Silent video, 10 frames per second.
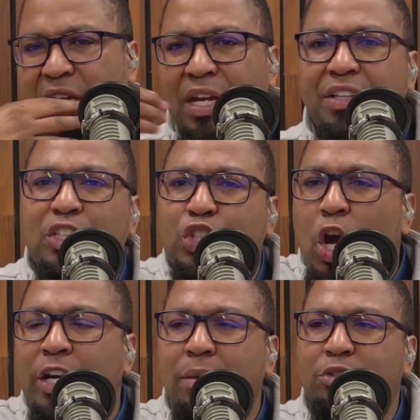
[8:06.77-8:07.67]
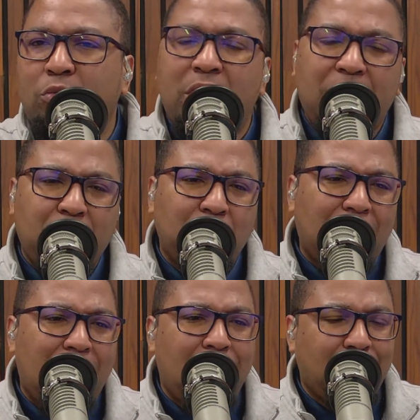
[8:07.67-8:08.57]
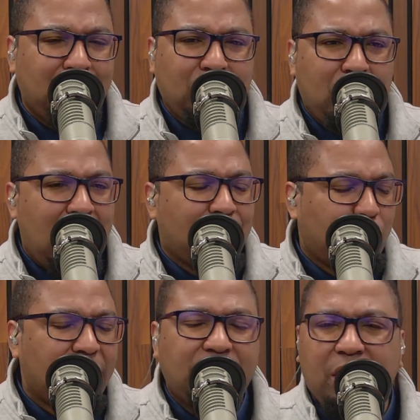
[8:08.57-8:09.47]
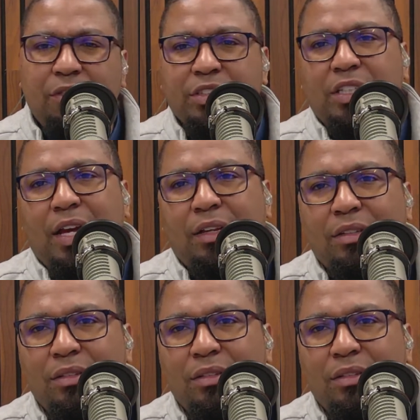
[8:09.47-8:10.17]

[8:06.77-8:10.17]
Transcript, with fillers: and then chalk it up to, well, you know, God's grace covers that.